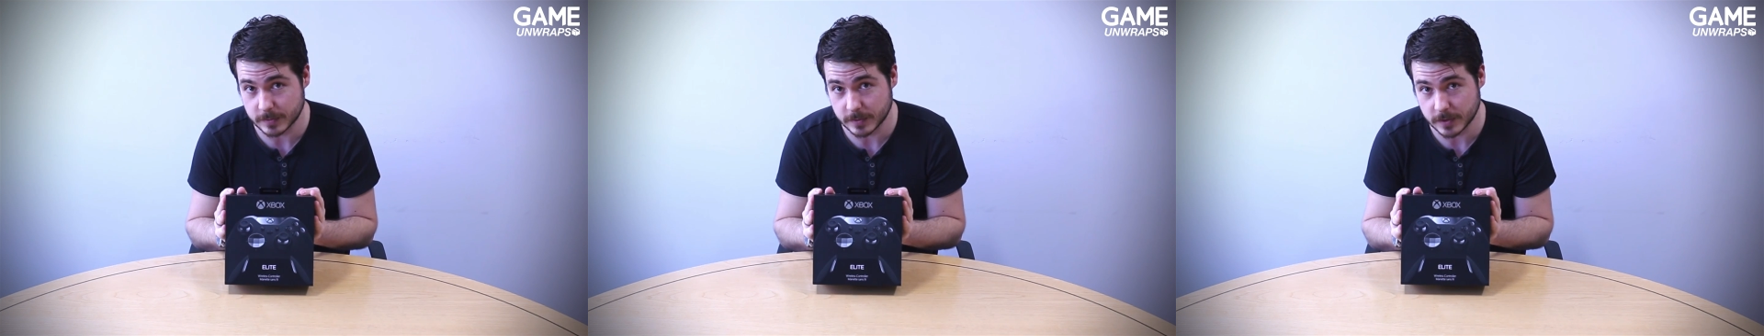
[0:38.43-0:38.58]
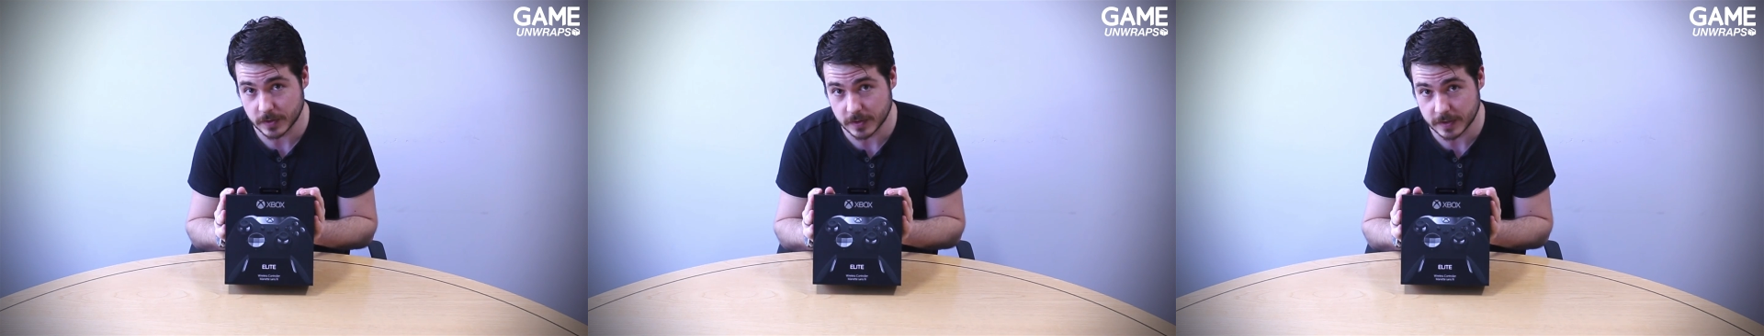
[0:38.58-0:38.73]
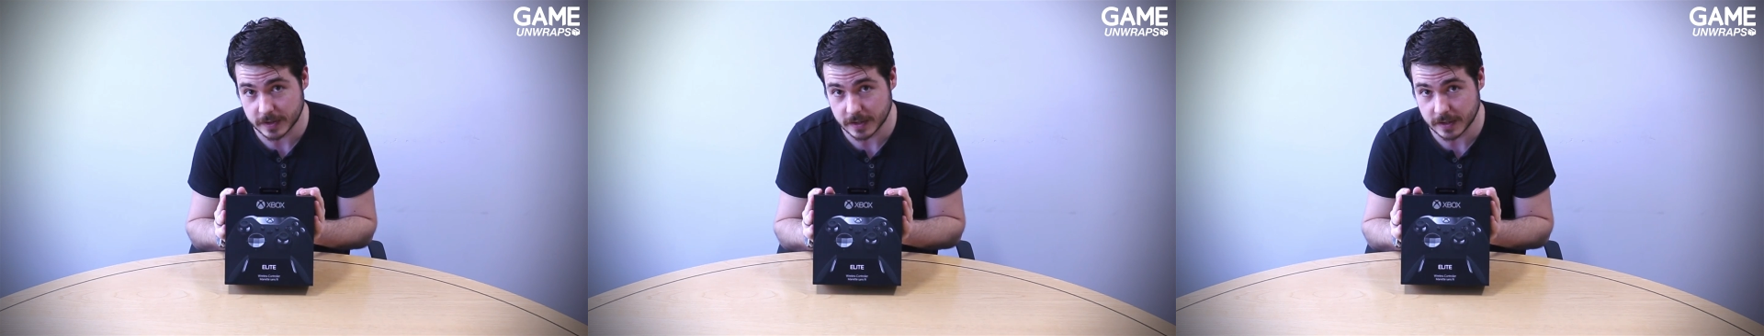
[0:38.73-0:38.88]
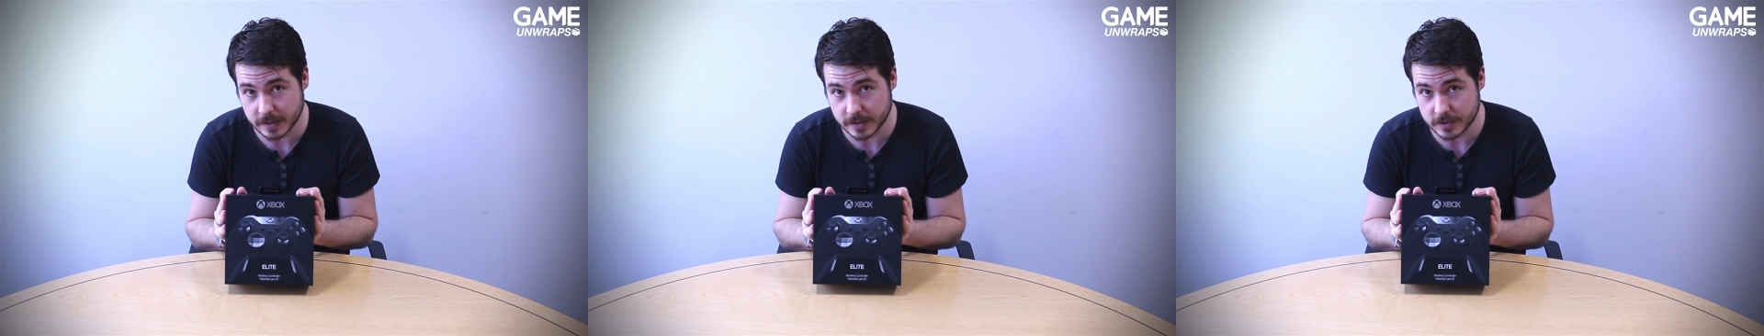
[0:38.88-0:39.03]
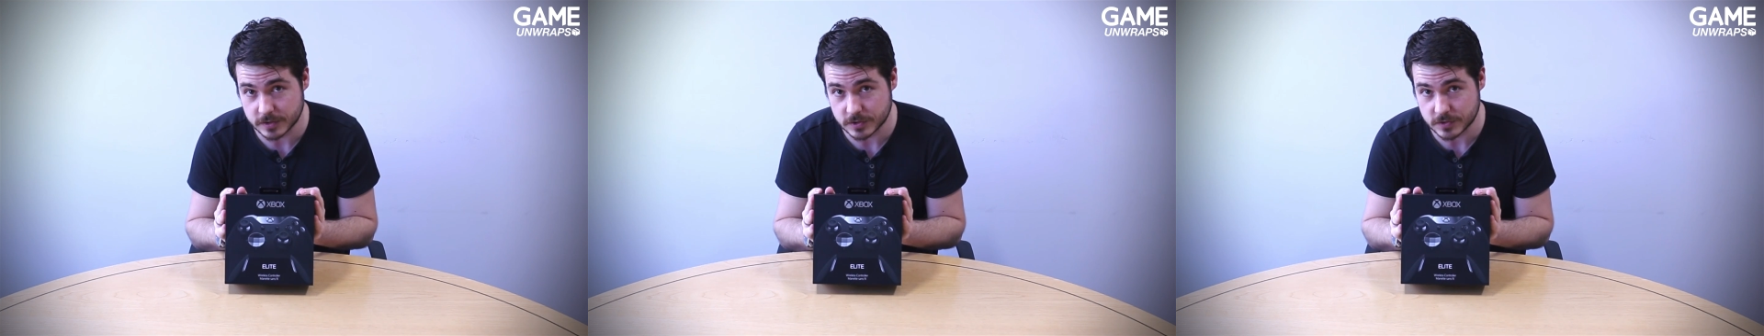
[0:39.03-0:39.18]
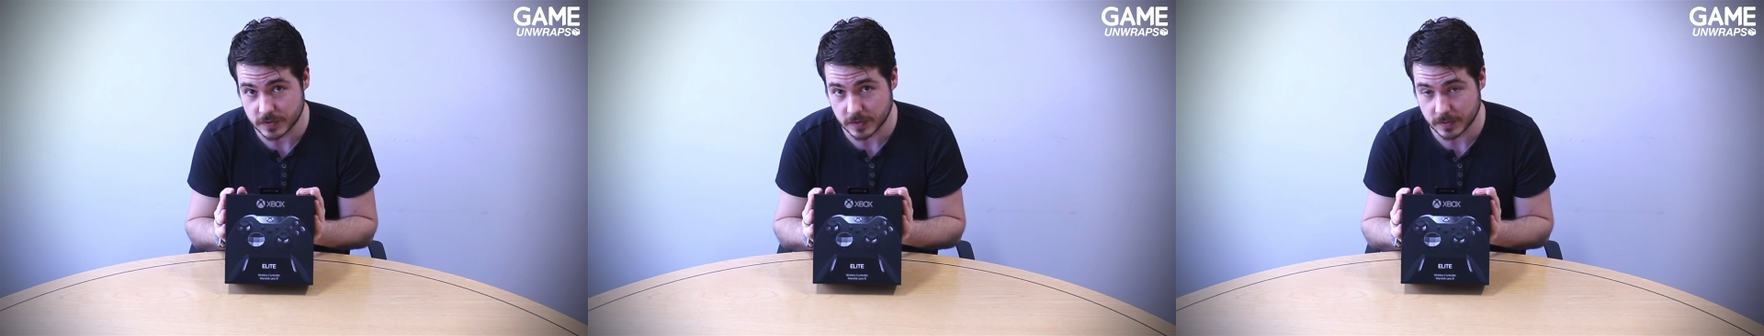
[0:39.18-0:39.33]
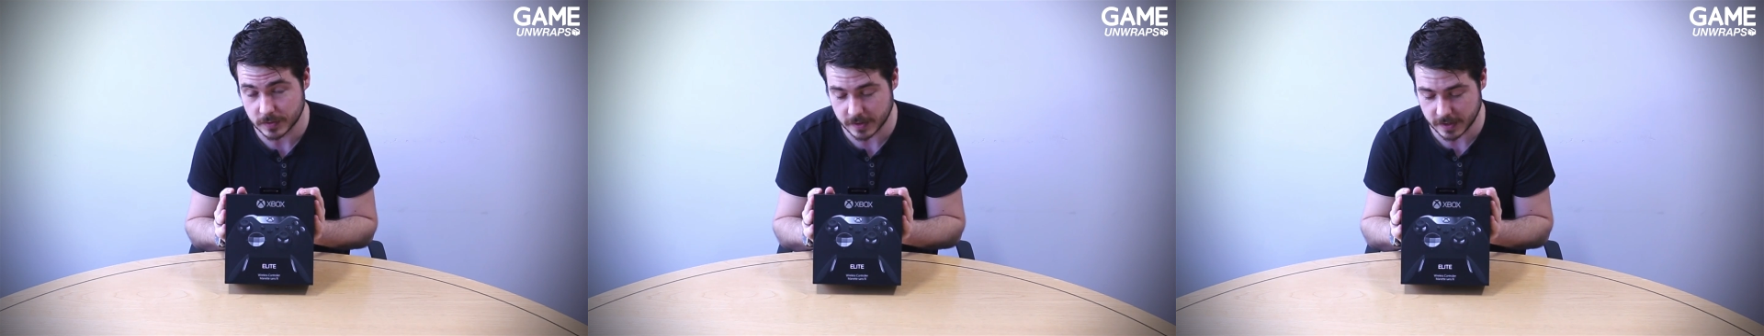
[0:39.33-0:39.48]
we've got the Elite
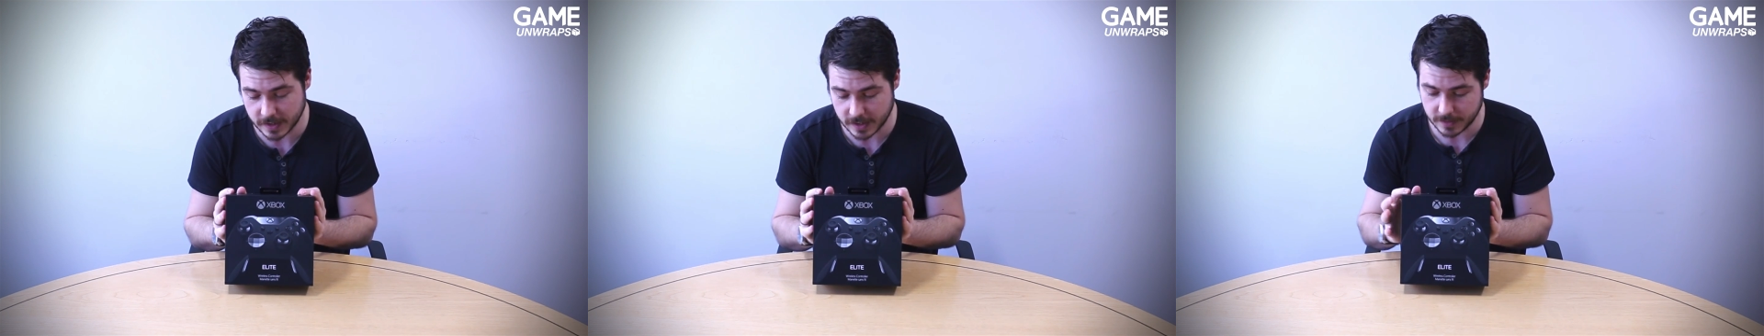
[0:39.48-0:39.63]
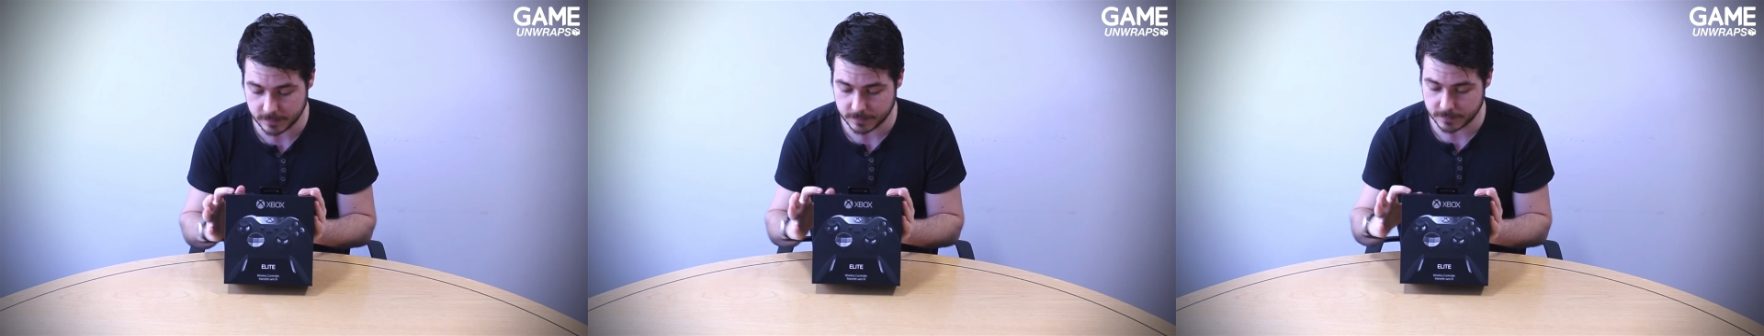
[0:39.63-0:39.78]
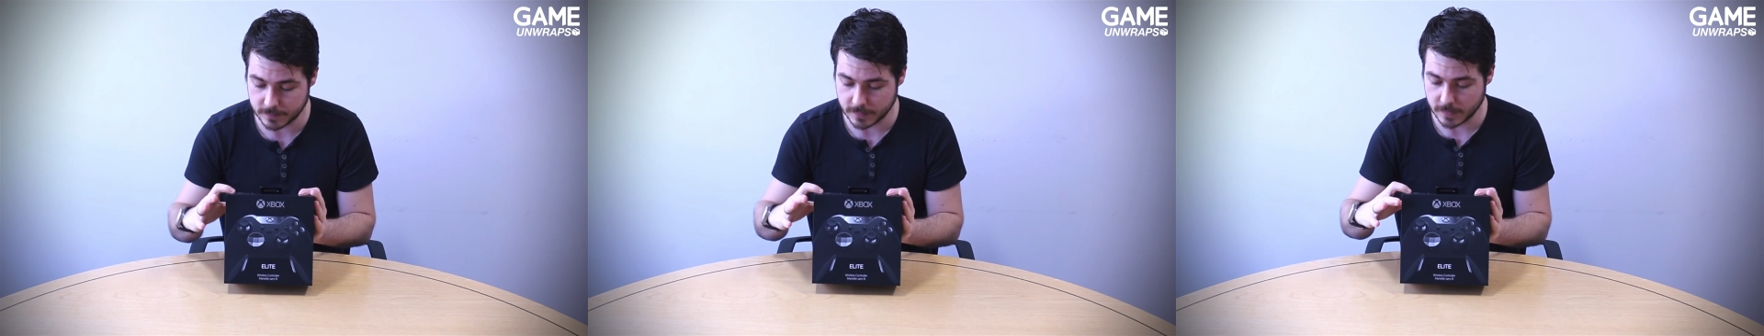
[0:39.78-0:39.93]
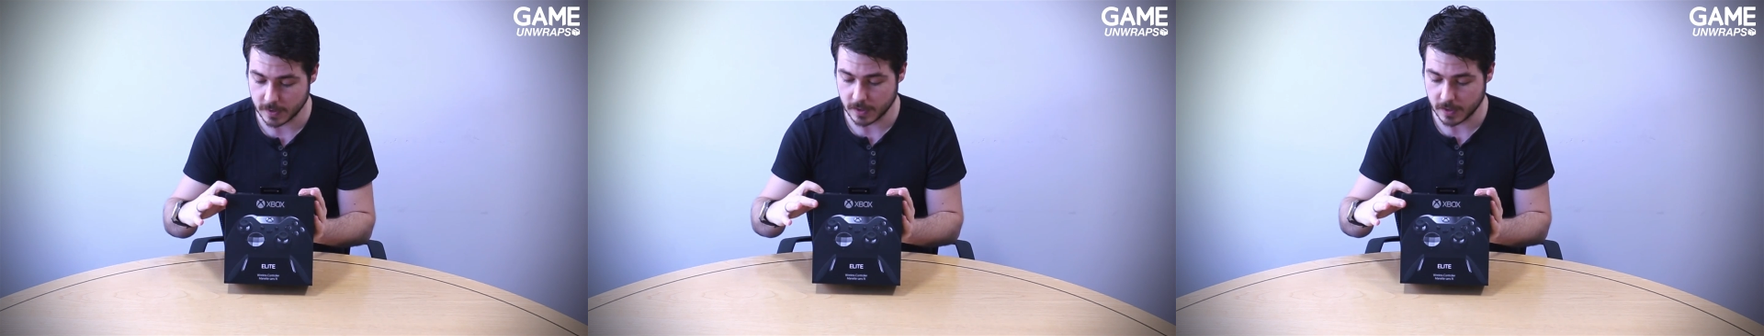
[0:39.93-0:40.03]
controller there,